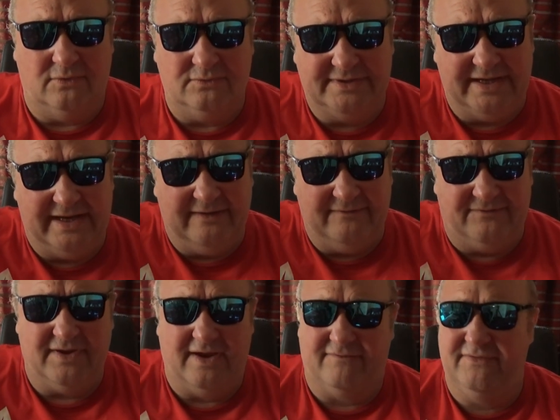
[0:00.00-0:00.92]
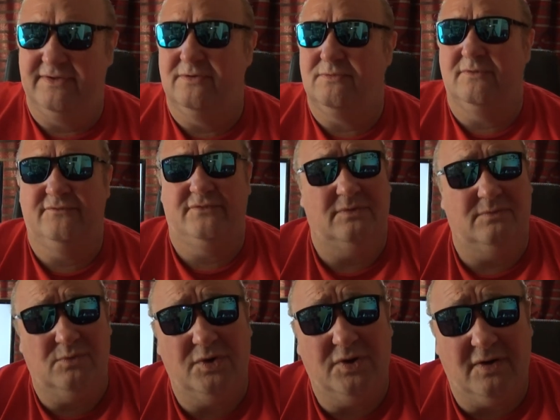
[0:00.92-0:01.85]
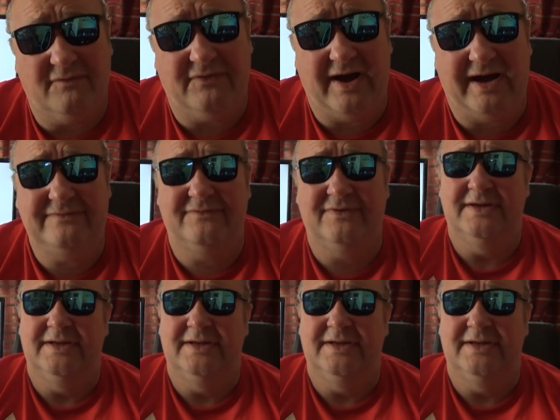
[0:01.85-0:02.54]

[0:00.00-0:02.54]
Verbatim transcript: underneath. I think the one for a one or five.